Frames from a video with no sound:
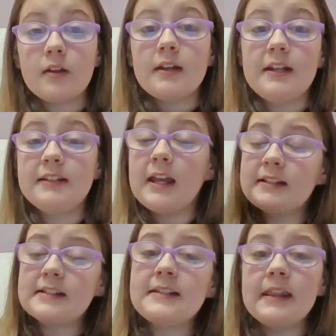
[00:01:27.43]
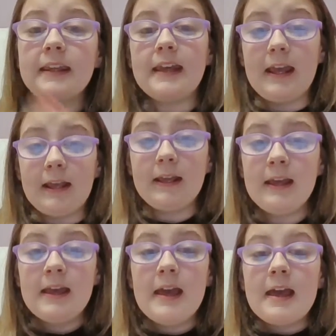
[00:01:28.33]
He takes us to the king,
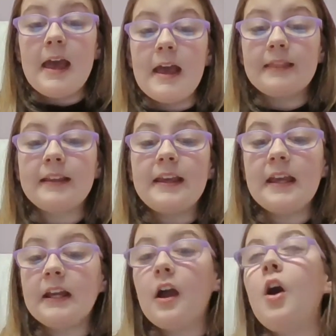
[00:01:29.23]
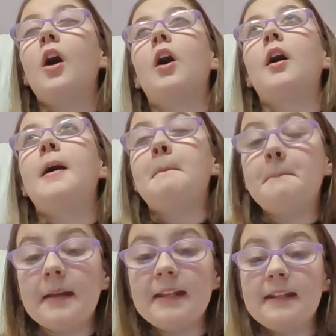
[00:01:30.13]
and the king
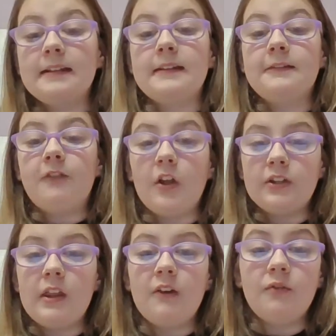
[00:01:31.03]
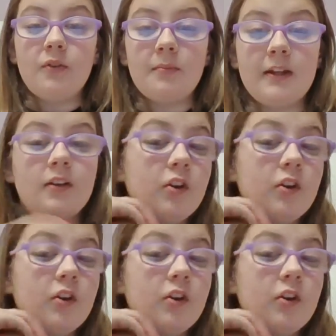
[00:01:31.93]
immediately falls in love with me.